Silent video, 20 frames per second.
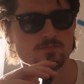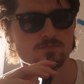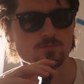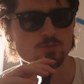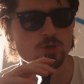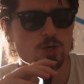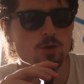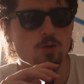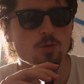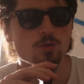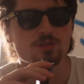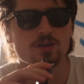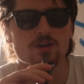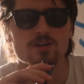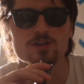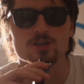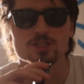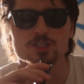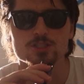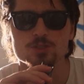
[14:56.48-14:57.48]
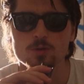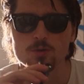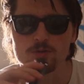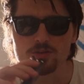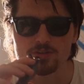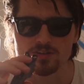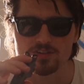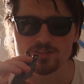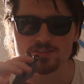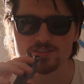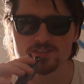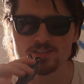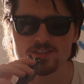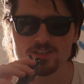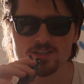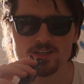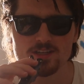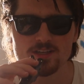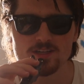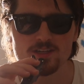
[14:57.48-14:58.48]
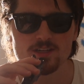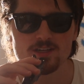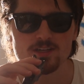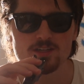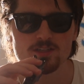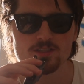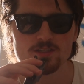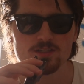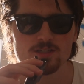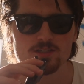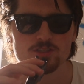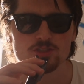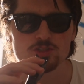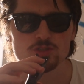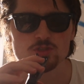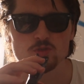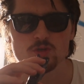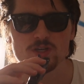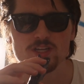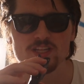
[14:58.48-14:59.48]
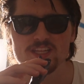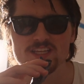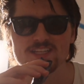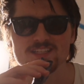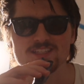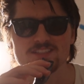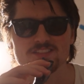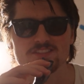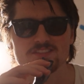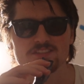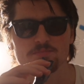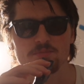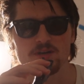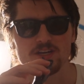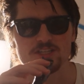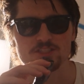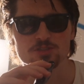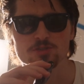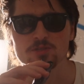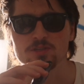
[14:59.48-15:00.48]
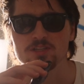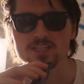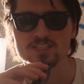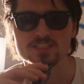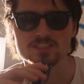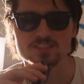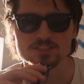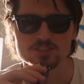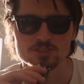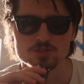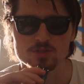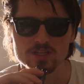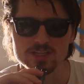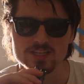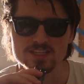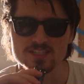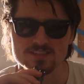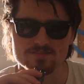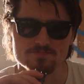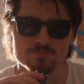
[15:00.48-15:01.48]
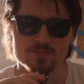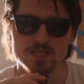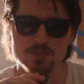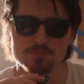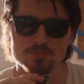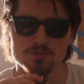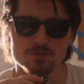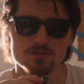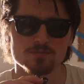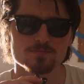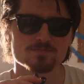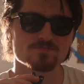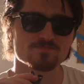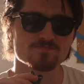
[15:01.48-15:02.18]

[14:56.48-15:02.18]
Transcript: we hold on our shoulders trillions upon trillions and trillions of people.